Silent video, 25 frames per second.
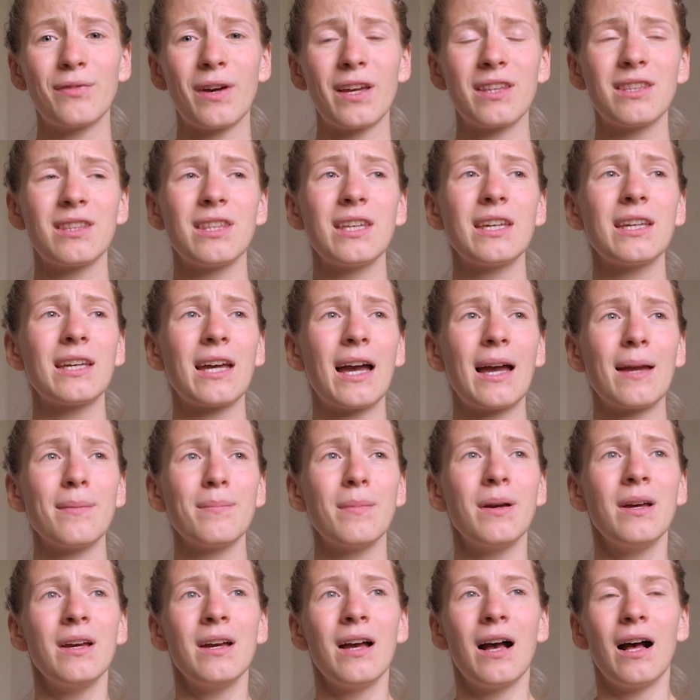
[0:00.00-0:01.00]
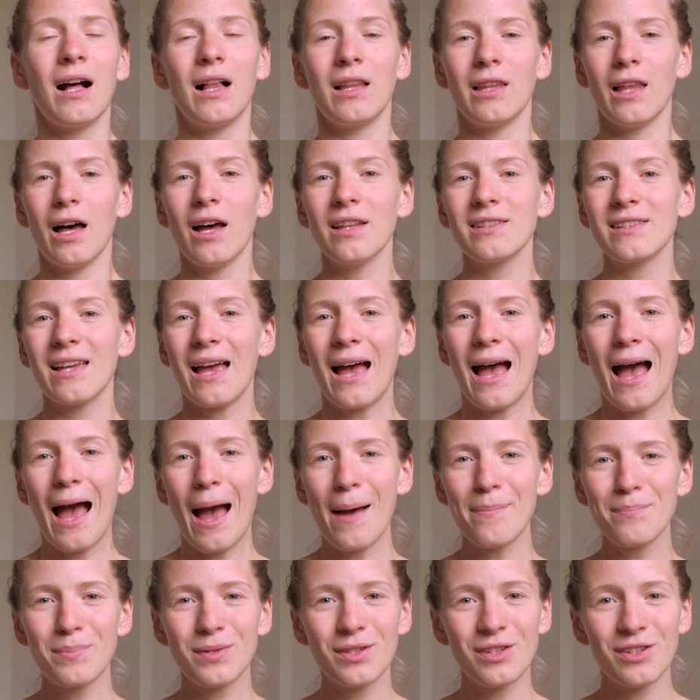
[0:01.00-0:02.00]
I think I'm a lot
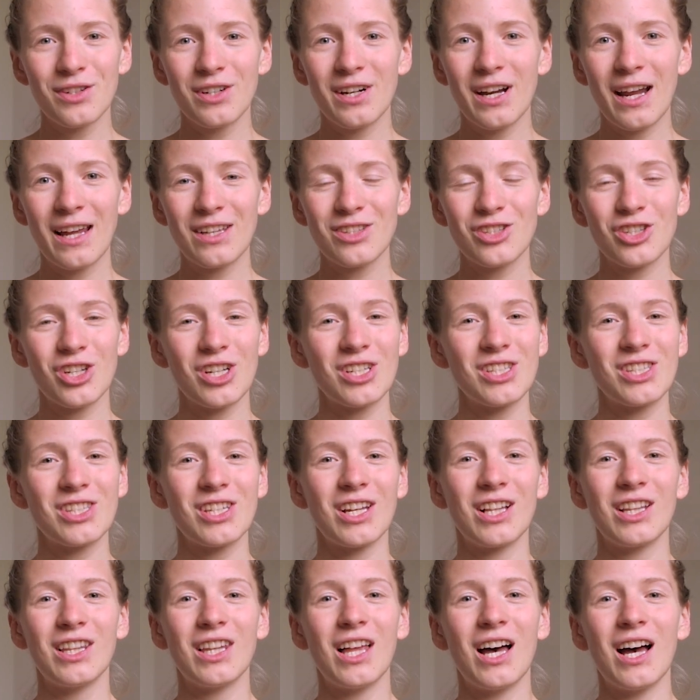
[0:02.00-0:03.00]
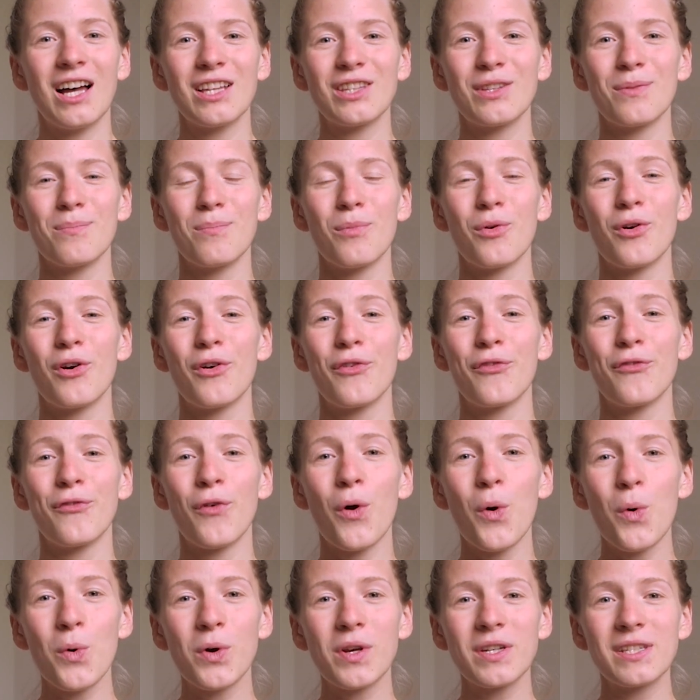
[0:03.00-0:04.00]
happier and just a lot more
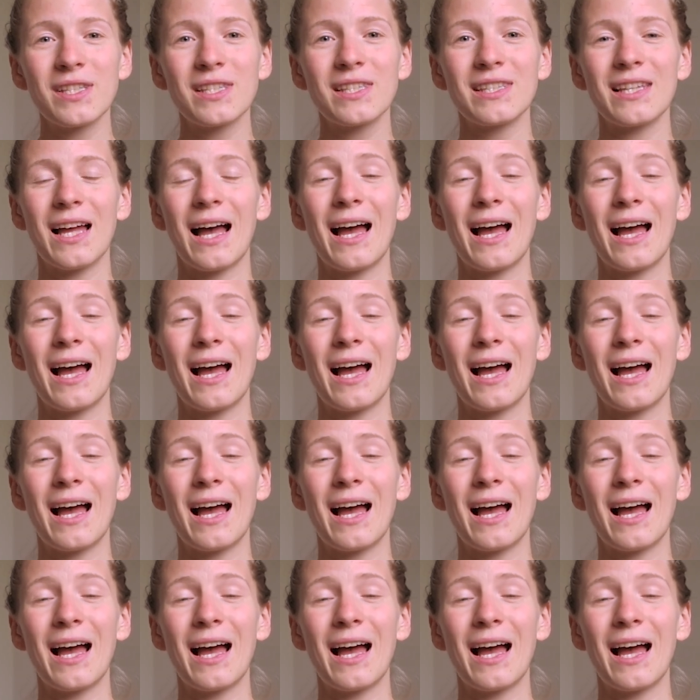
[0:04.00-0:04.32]
focused.